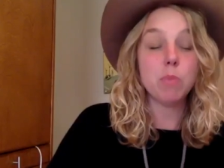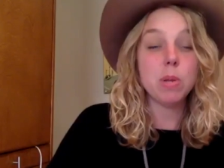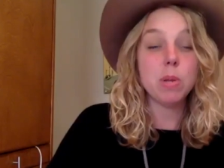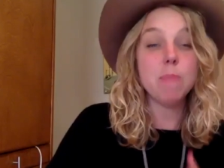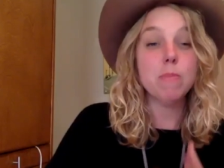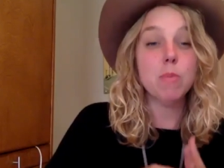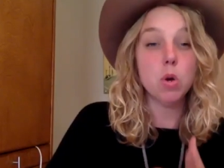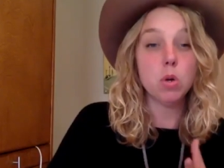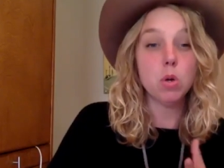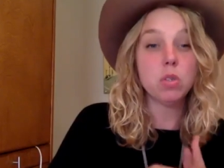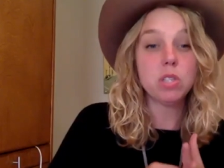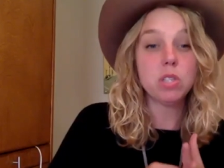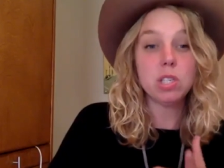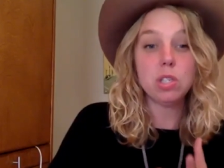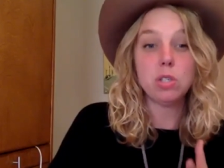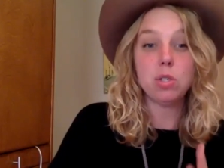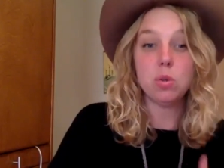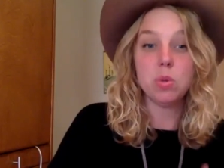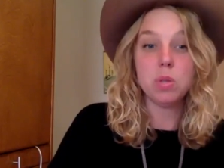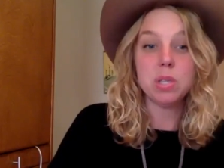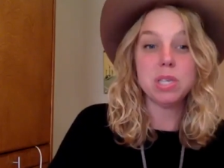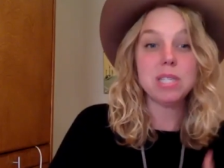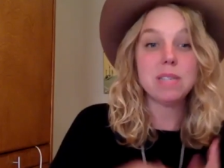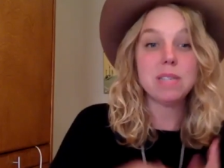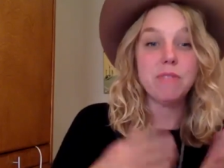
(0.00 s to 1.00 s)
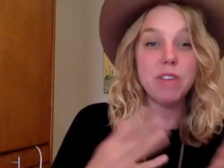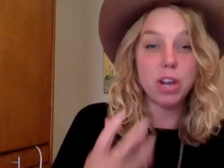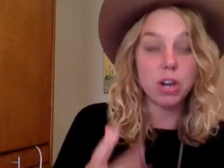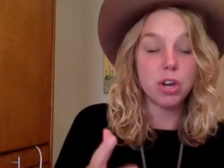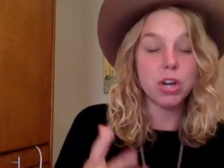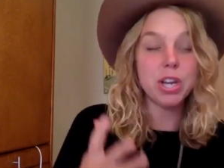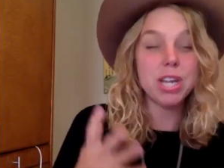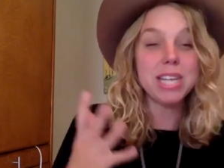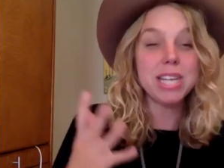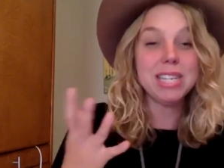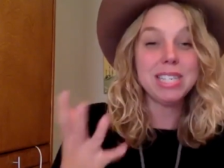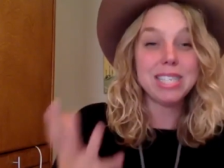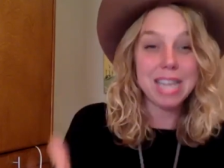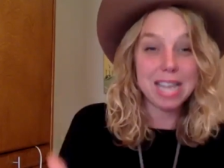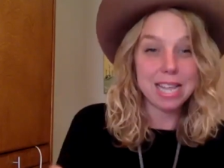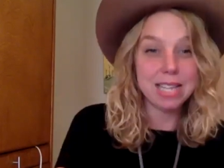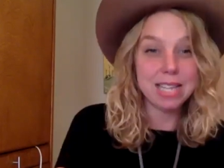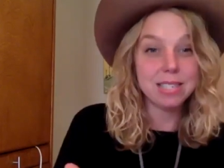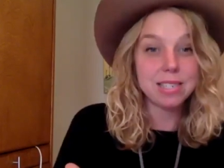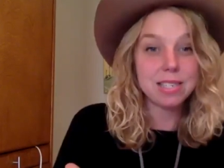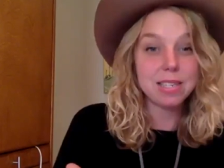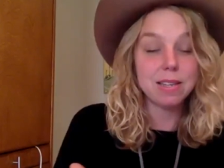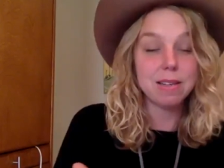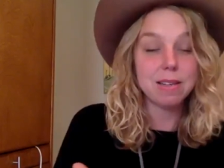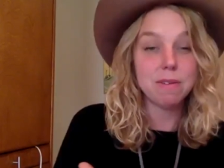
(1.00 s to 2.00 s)
we mostly do these very
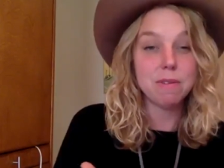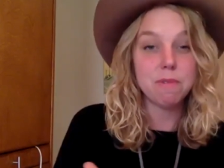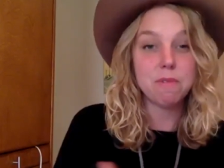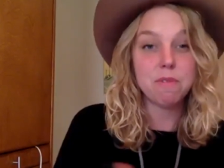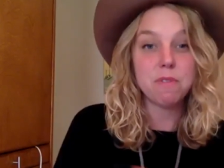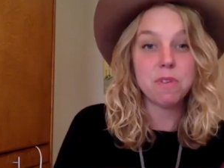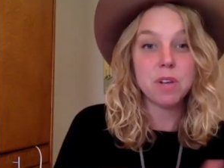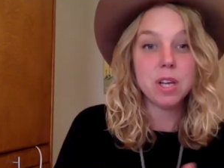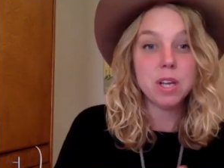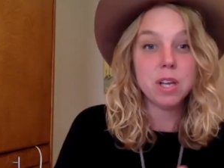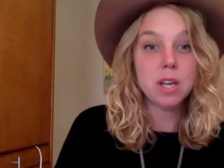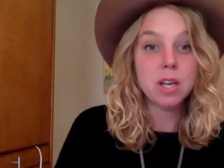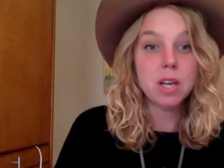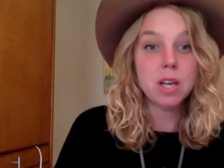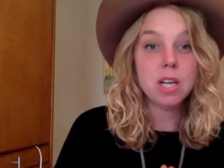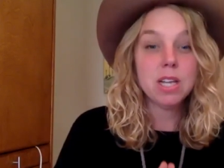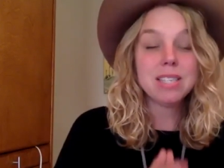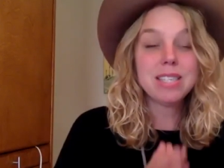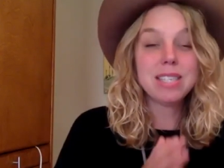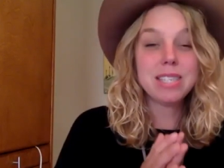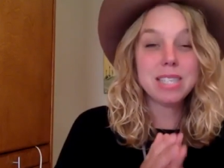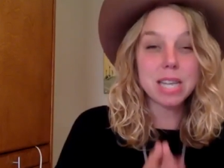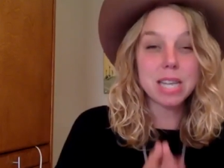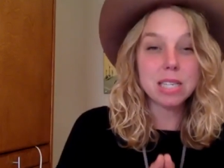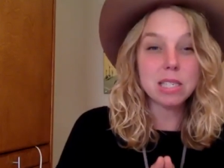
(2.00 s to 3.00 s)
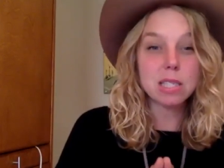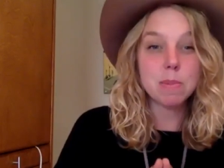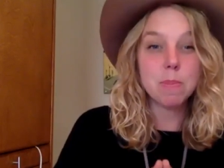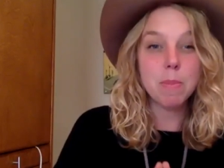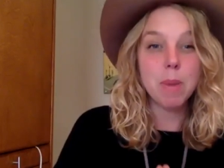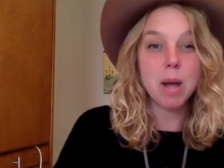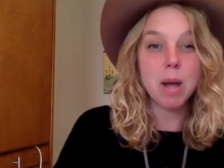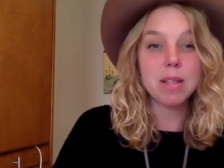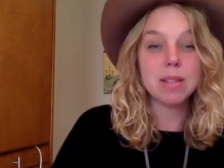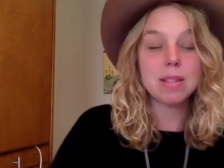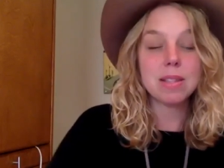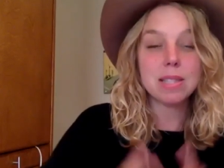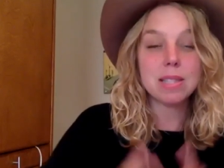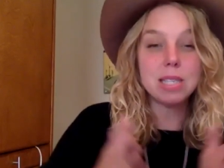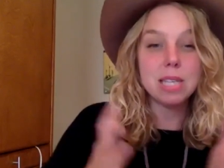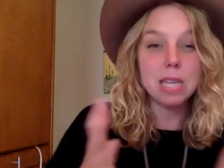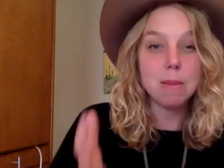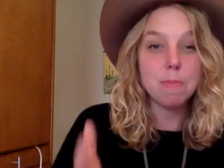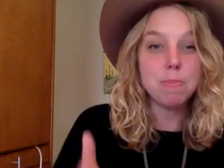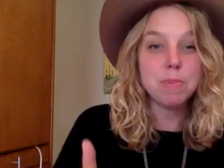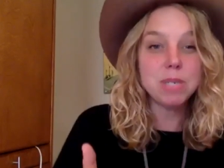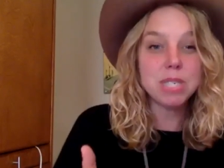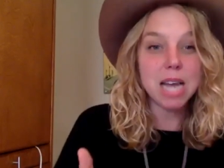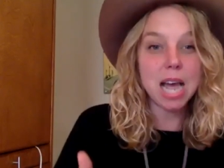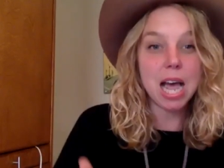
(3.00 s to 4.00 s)
intensive six month
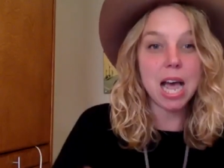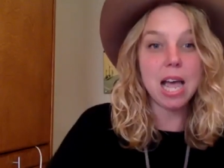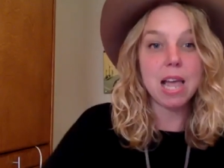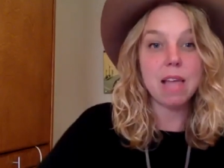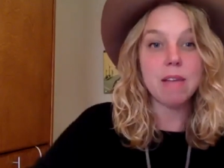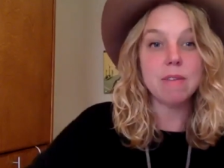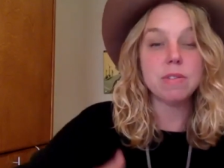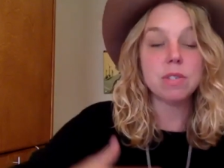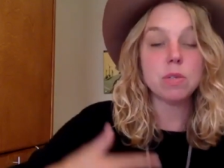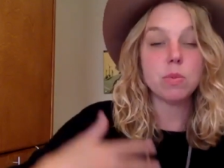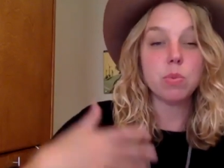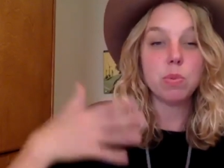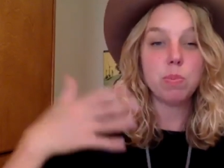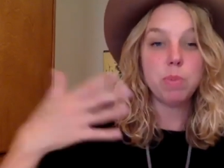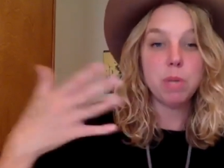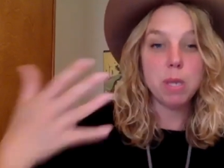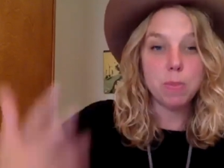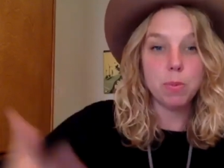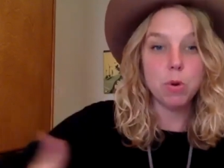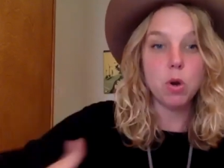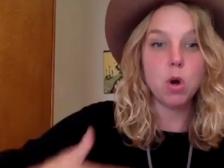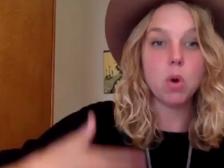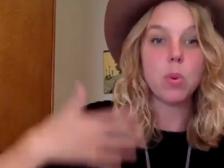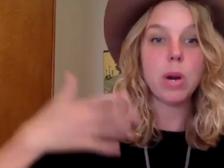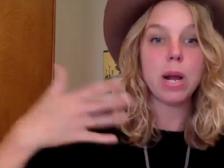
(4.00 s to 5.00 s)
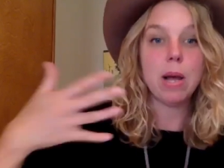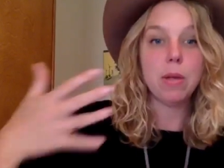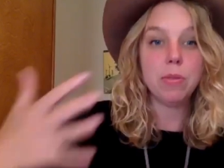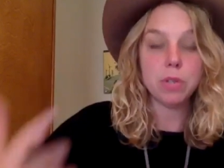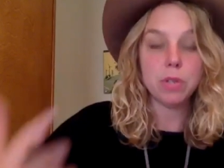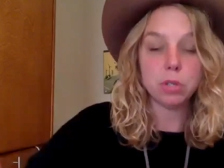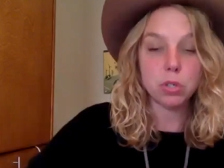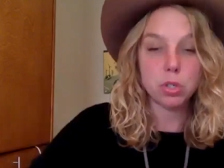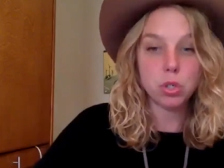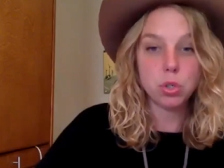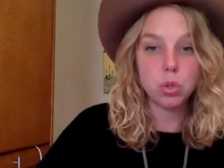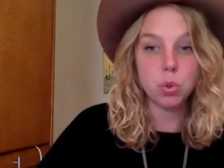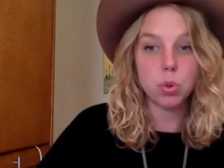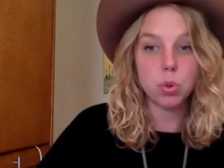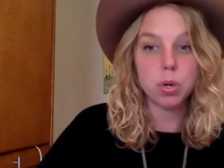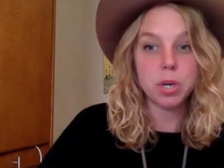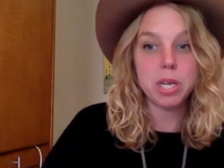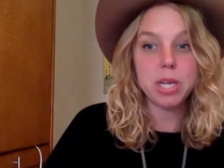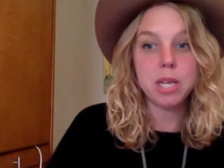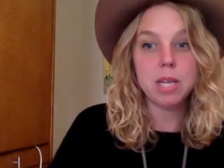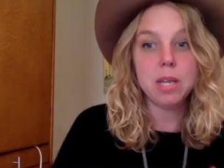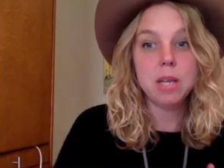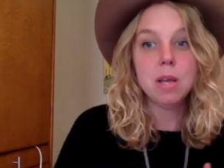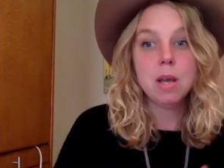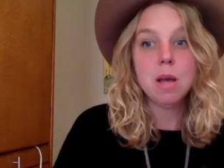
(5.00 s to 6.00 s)
deep dives with people around their
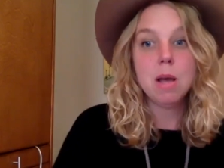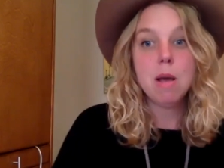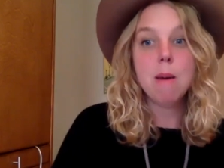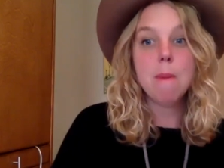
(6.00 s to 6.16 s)
story.